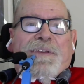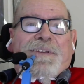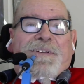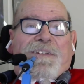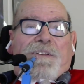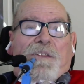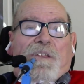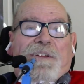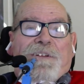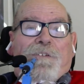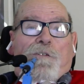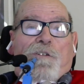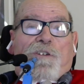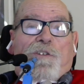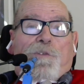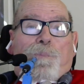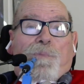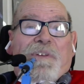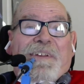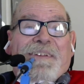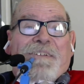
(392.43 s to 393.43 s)
He later
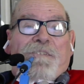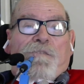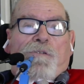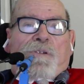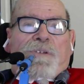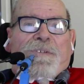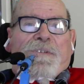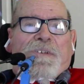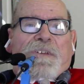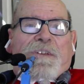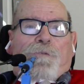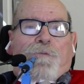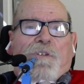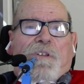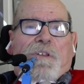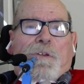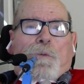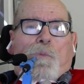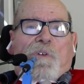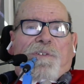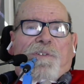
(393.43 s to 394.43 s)
explained he
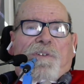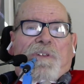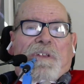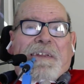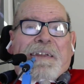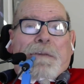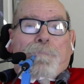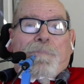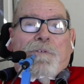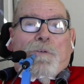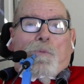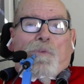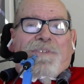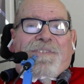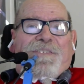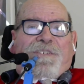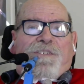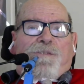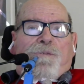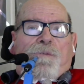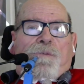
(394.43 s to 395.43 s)
really wasn't happy
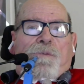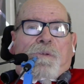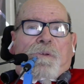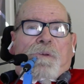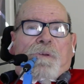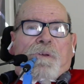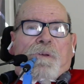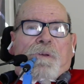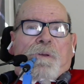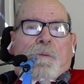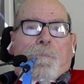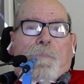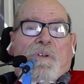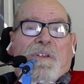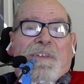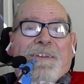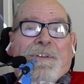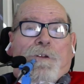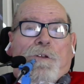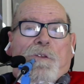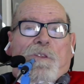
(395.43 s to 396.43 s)
with it, but
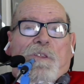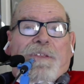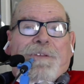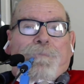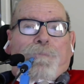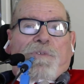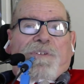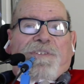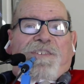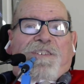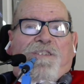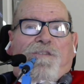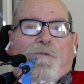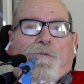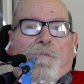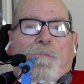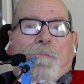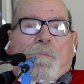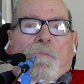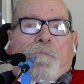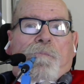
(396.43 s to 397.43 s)
he could live with it.
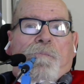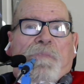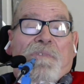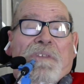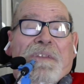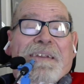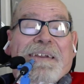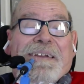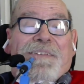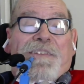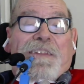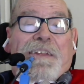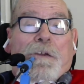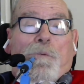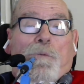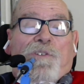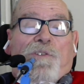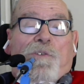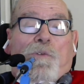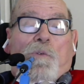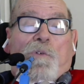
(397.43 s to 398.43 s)
And that
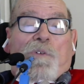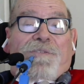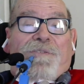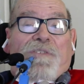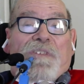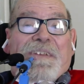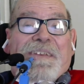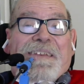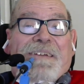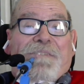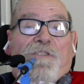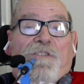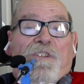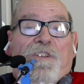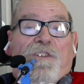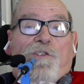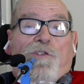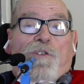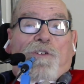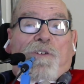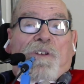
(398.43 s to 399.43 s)
was sort of the
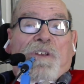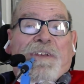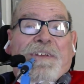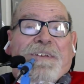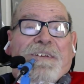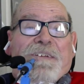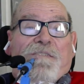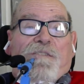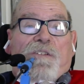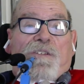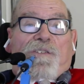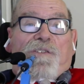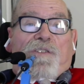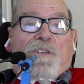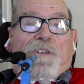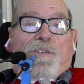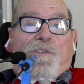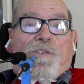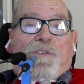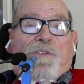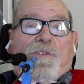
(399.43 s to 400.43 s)
definition of
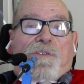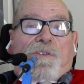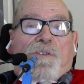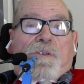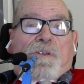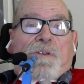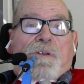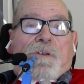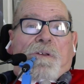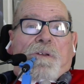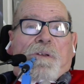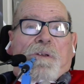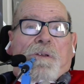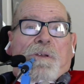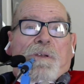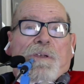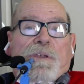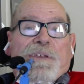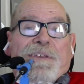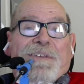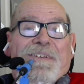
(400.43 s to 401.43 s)
consensus.
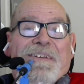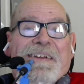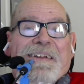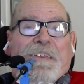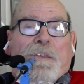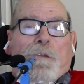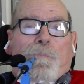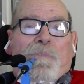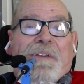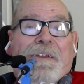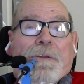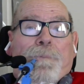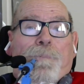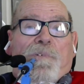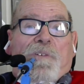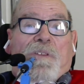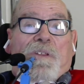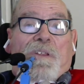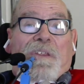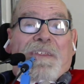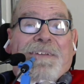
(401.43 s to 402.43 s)
You had to be
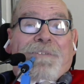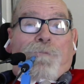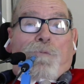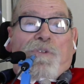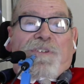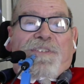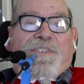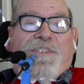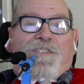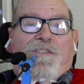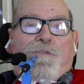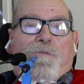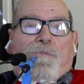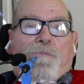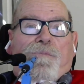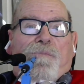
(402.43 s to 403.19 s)
able to live with it.